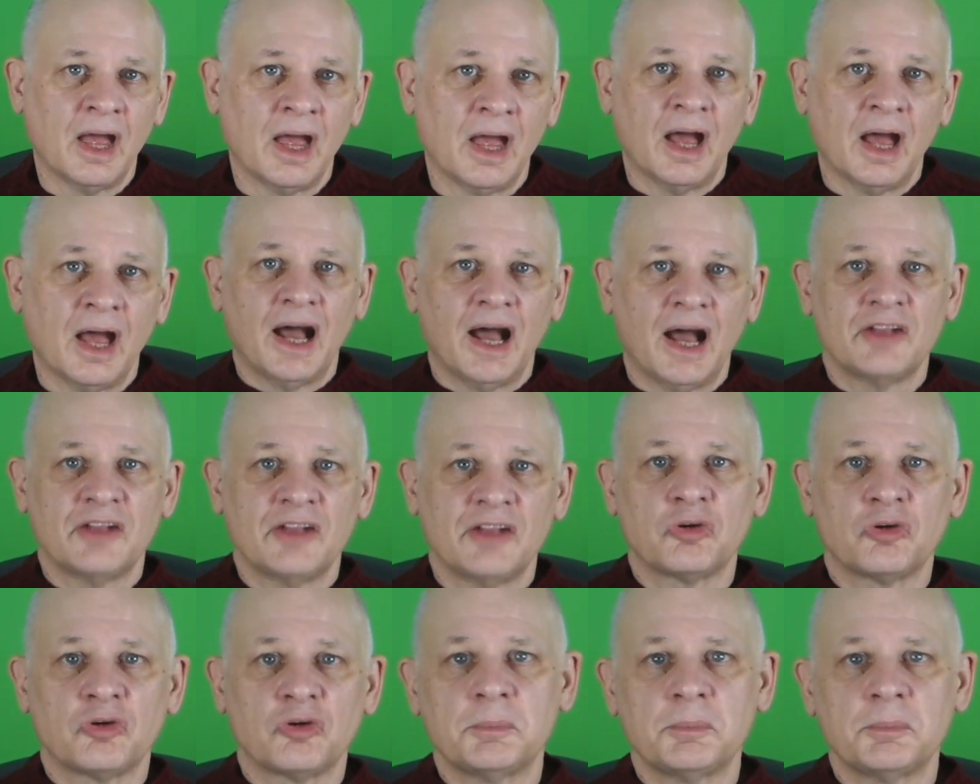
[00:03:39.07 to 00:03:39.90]
Our
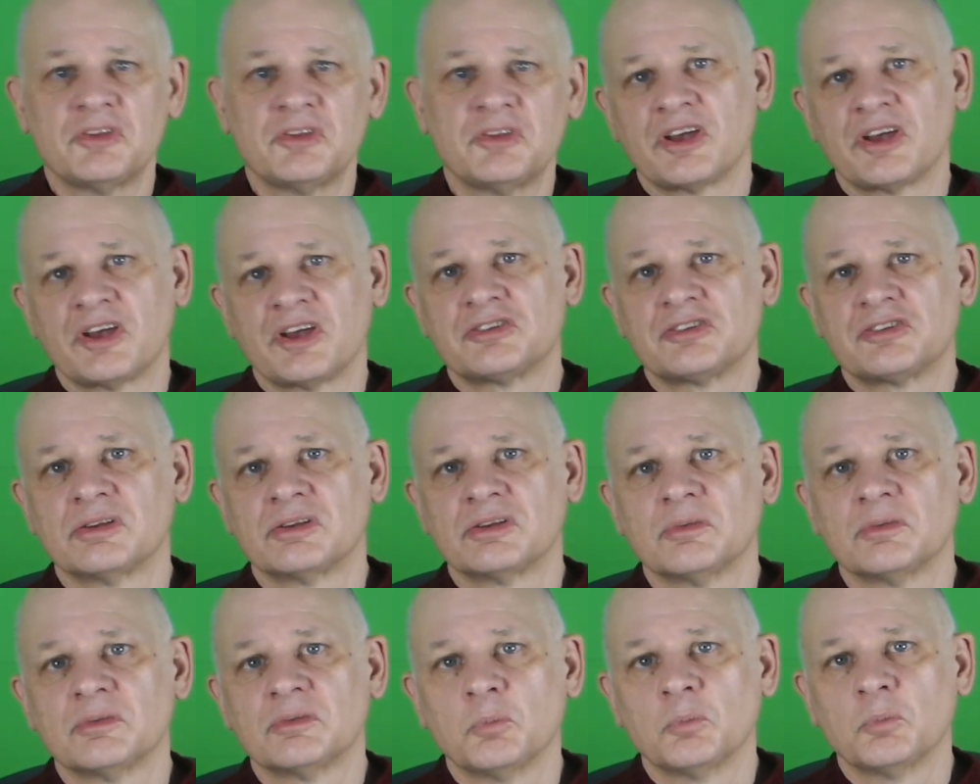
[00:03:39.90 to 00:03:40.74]
documentation
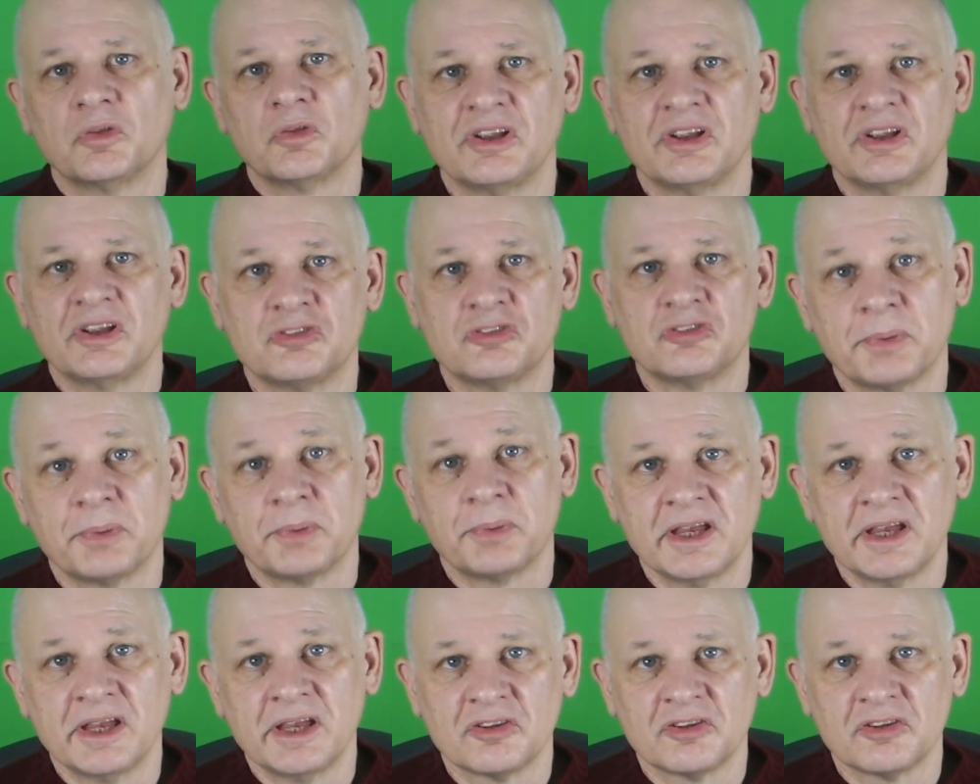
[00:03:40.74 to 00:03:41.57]
will need to be
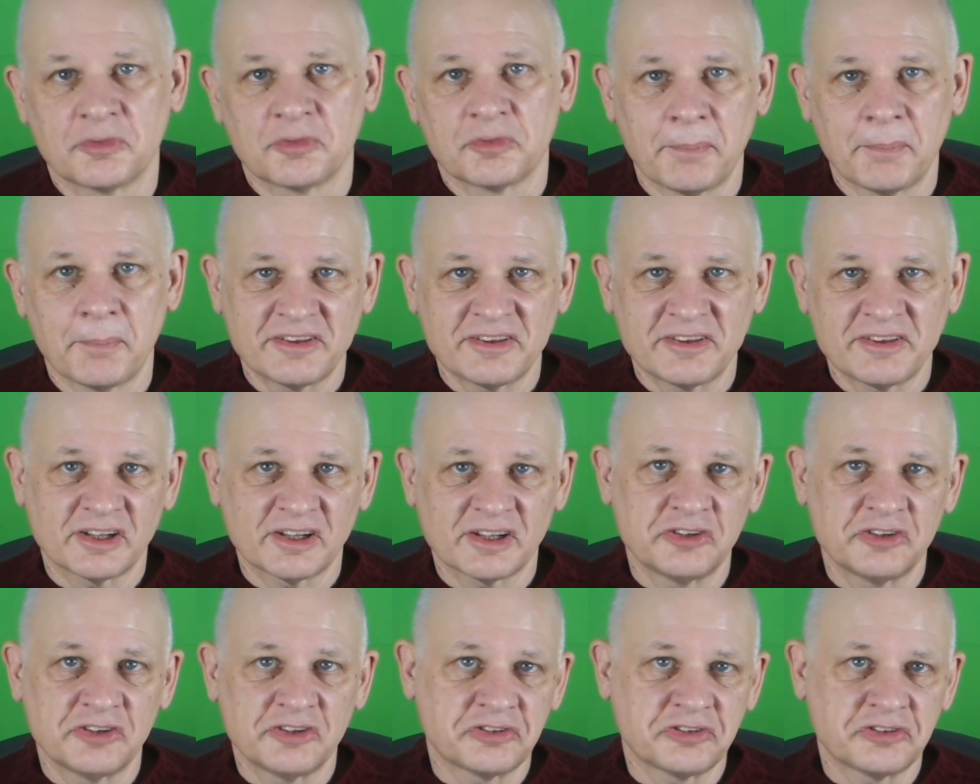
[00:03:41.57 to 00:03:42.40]
semantically
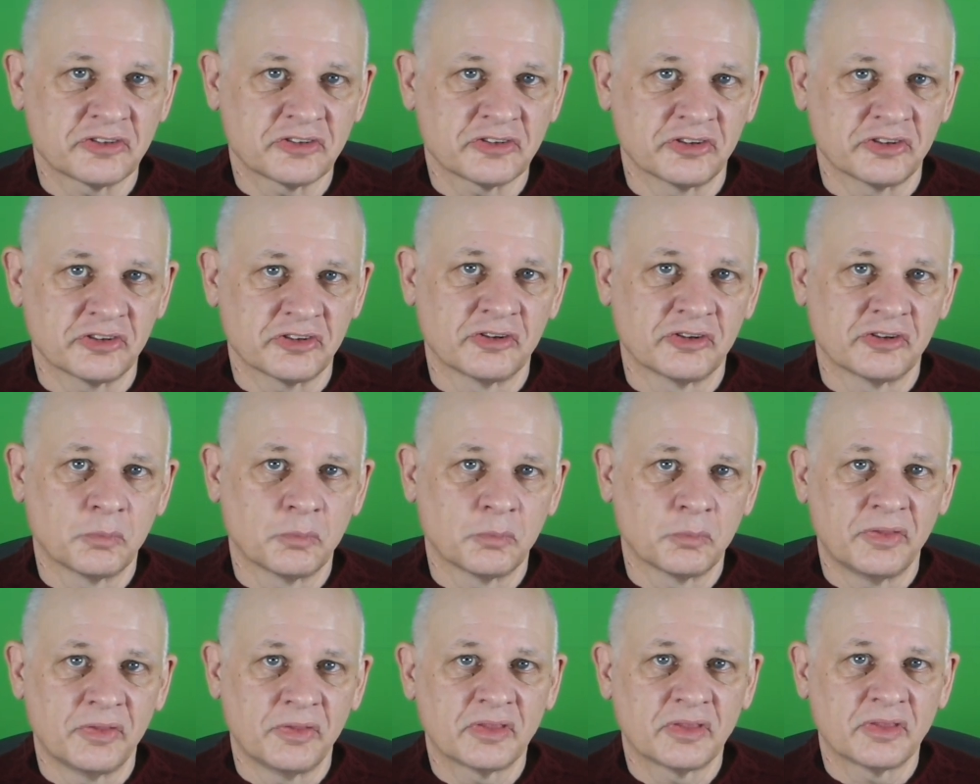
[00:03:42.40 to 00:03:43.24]
structured
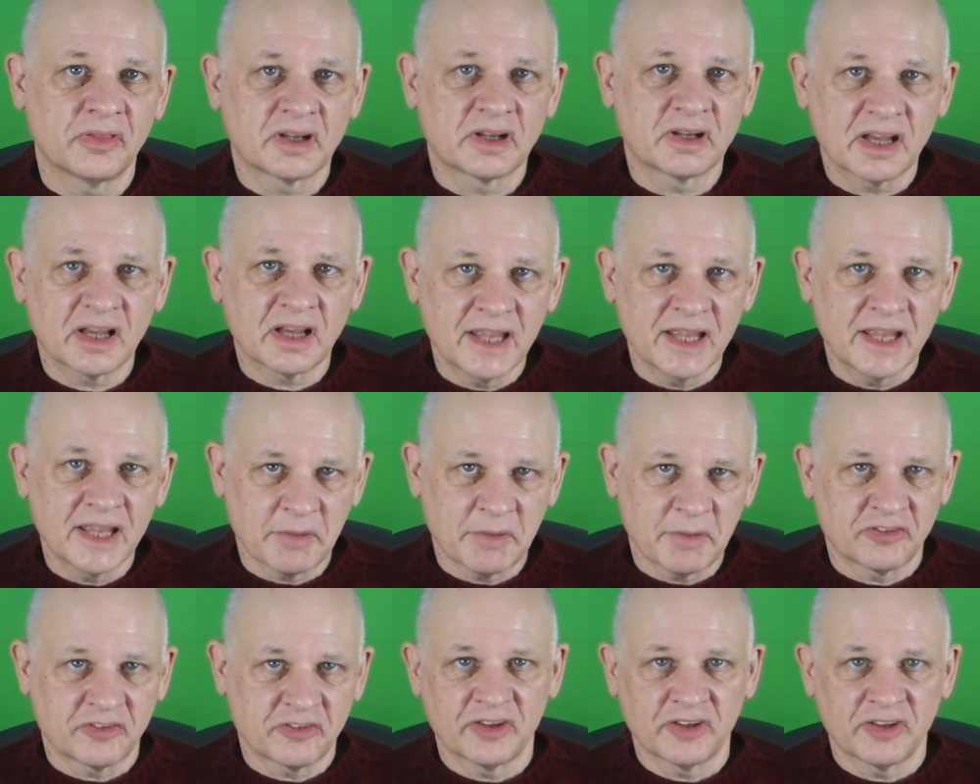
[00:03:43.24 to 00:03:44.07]
with clear
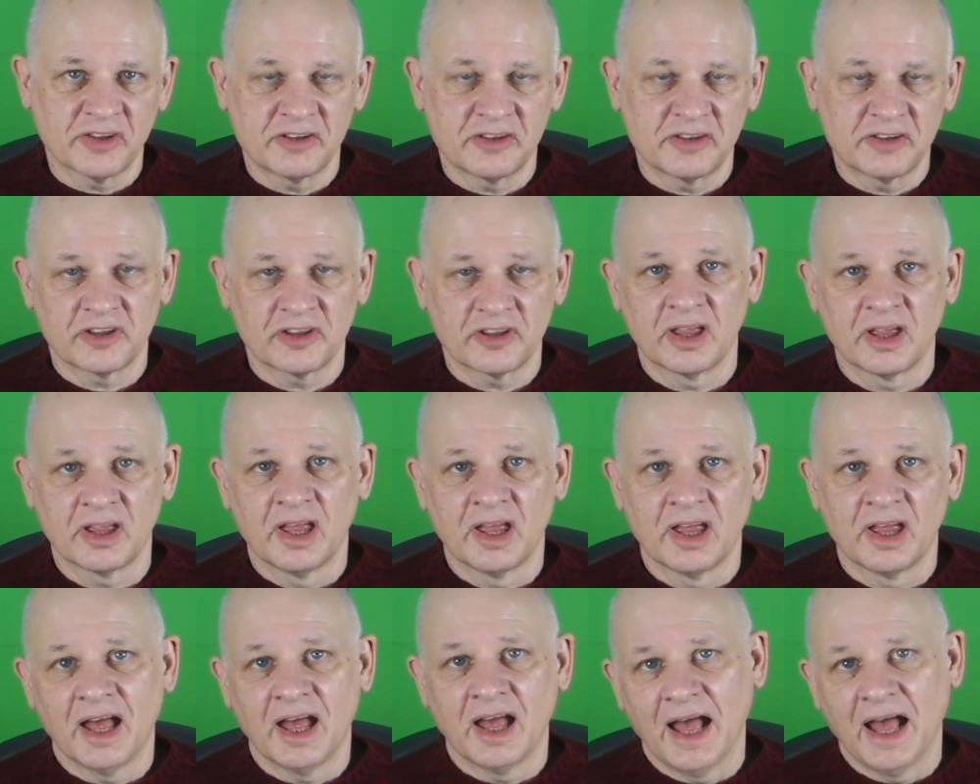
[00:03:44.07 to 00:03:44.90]
metadata
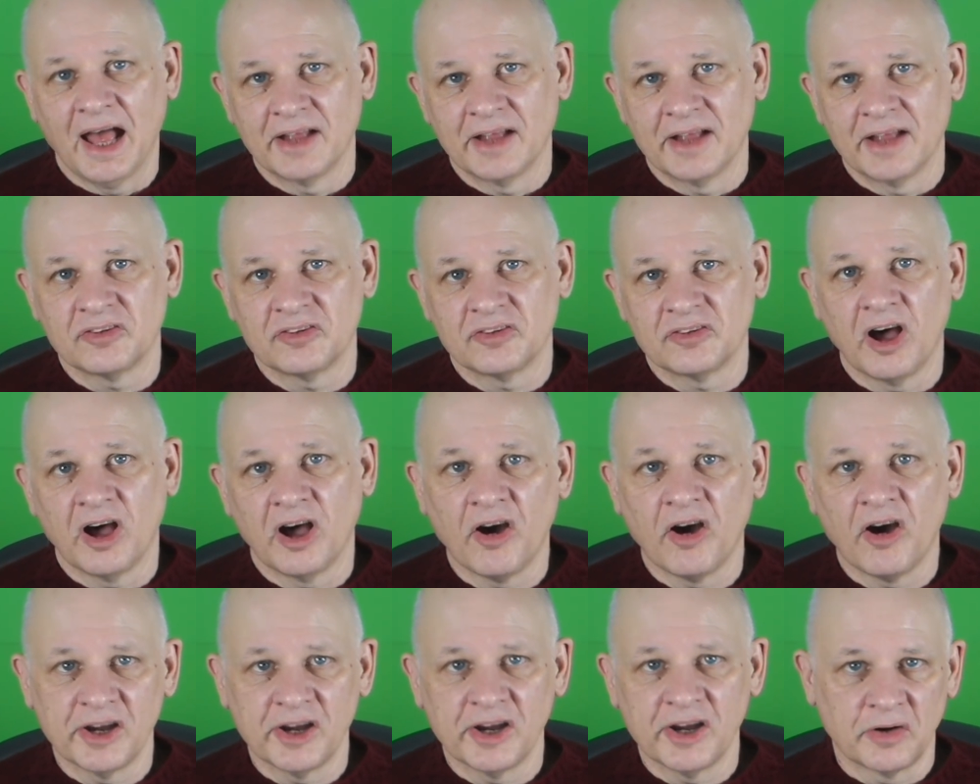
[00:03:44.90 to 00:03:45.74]
and a
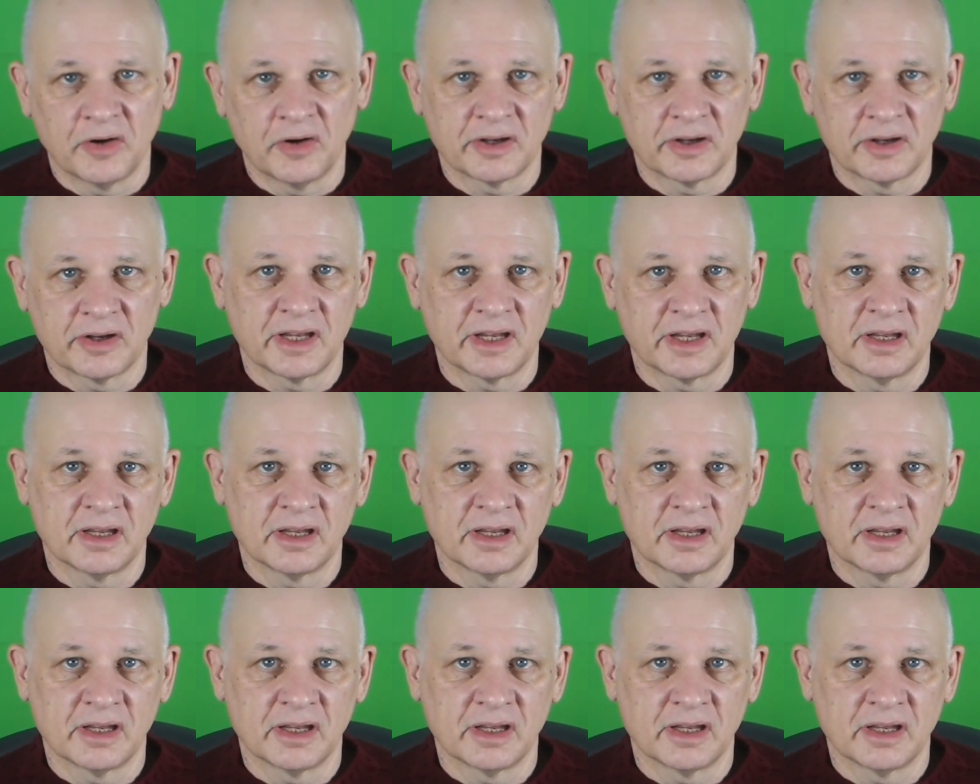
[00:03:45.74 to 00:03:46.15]
hierarchy.